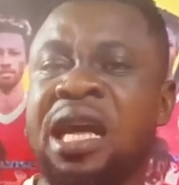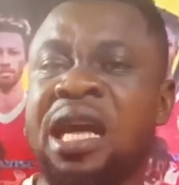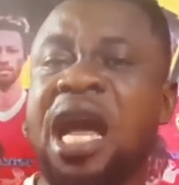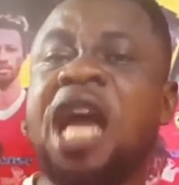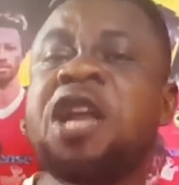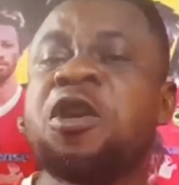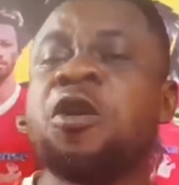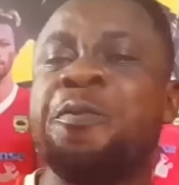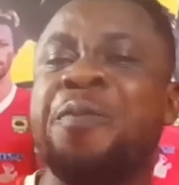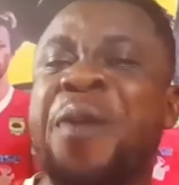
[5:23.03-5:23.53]

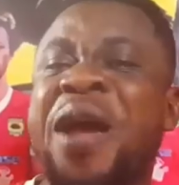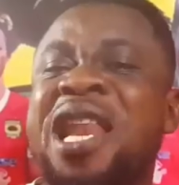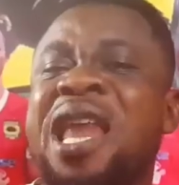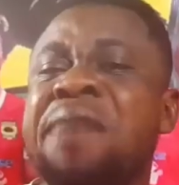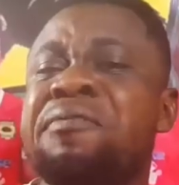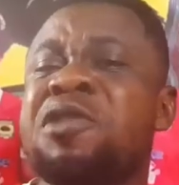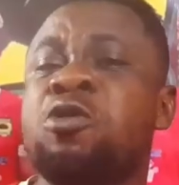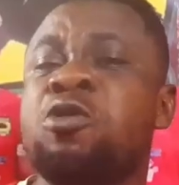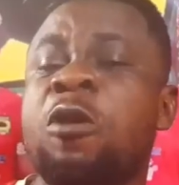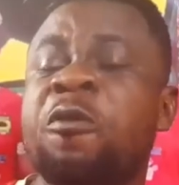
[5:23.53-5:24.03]
And
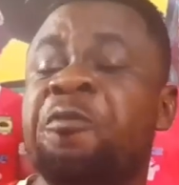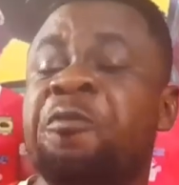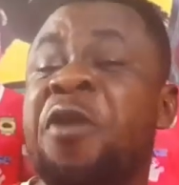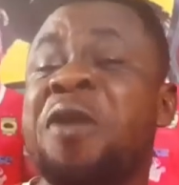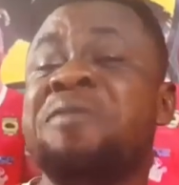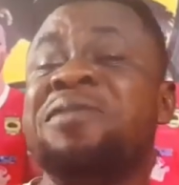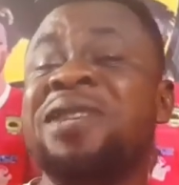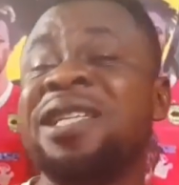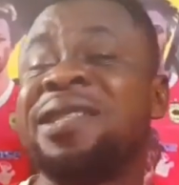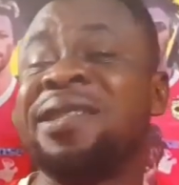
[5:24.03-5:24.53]
let me
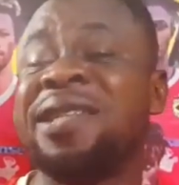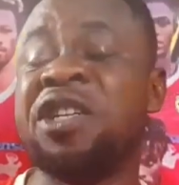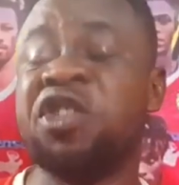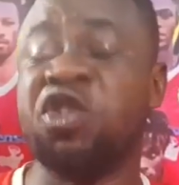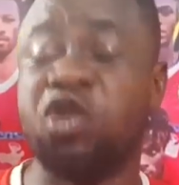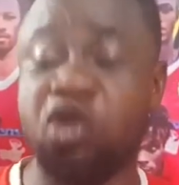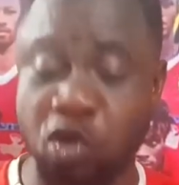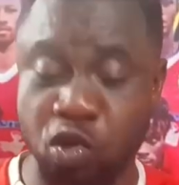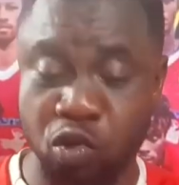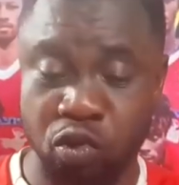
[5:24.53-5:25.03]
confirm this thing
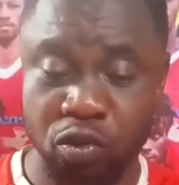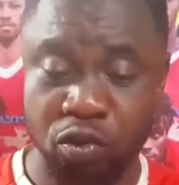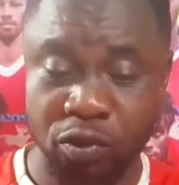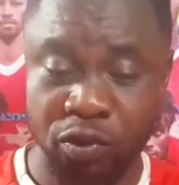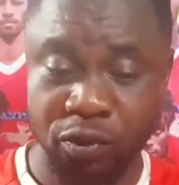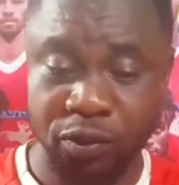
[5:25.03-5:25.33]
to you.